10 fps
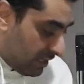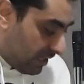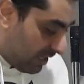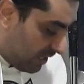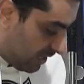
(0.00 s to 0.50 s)

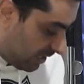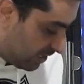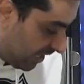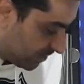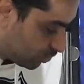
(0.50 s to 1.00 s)

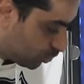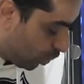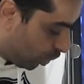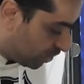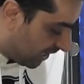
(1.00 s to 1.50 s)

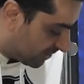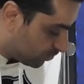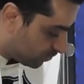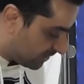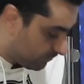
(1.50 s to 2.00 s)

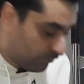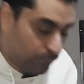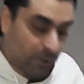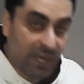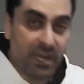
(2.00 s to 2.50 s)
Lazio
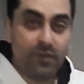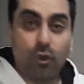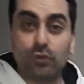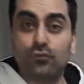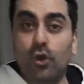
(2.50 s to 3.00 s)
team
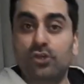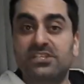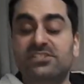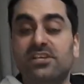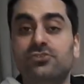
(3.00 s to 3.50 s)
won
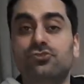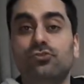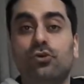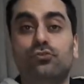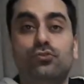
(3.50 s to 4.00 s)
versus
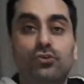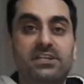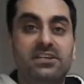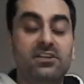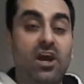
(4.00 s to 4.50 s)
Sassuolo
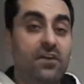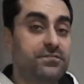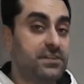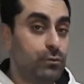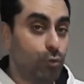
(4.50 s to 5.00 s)
2-0
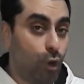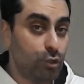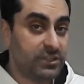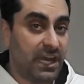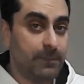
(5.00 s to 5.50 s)
after a
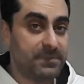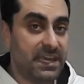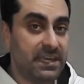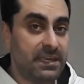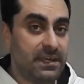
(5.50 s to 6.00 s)
long time.
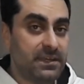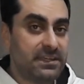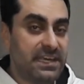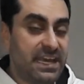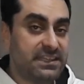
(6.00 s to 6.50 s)
They
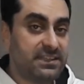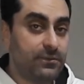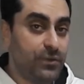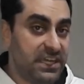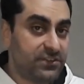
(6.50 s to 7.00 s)
get the
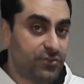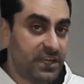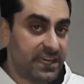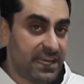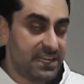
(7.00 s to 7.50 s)

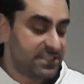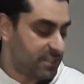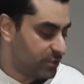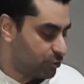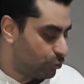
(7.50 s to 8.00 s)
victory against
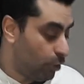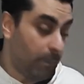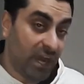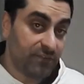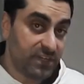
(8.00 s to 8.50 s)
Sassuolo
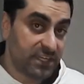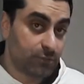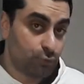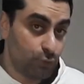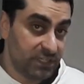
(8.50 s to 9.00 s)
by winning
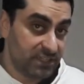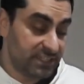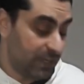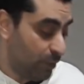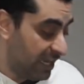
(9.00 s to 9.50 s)
2-0
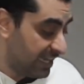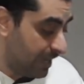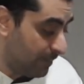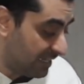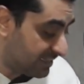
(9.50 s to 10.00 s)
in away
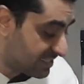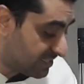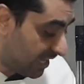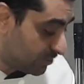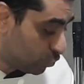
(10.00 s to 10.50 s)
game. And this
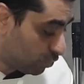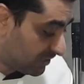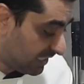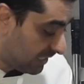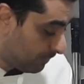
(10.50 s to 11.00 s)
Lazio
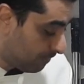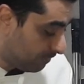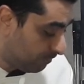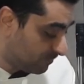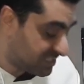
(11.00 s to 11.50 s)

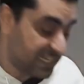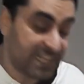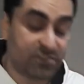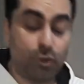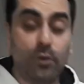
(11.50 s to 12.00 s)
team
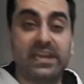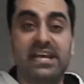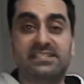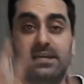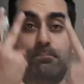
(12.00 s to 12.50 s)
stayed draw
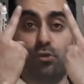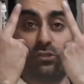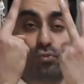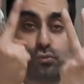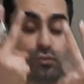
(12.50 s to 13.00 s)
against Empoli
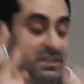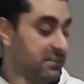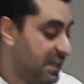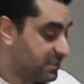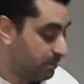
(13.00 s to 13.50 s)
2-2 in
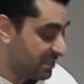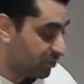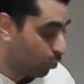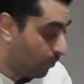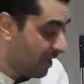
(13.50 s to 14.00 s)
last match
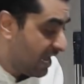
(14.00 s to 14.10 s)
at home.